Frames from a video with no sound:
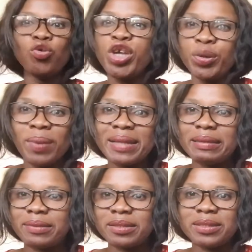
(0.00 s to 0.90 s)

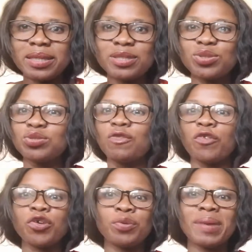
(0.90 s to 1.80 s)
humanity, things to do
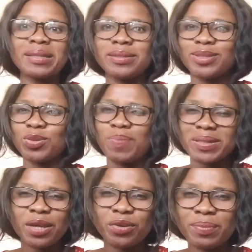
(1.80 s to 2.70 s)
for humanity, to
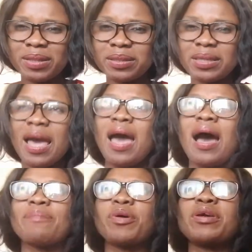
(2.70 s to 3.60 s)
better humanity.
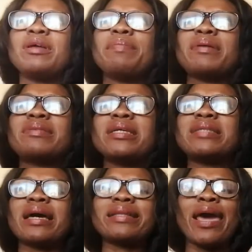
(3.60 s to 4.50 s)
I'm talking about things
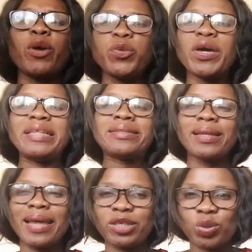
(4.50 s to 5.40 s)
that can help you
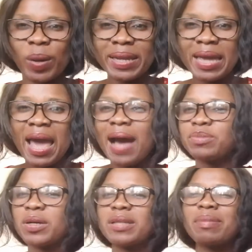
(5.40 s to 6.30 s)
intellectually.
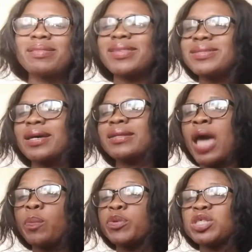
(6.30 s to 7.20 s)
I'm talking about things that can
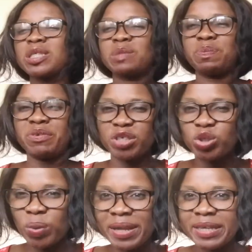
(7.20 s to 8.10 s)
help you
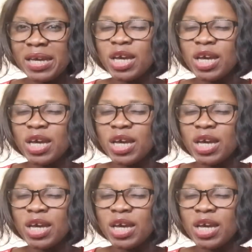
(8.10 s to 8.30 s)
spiritually.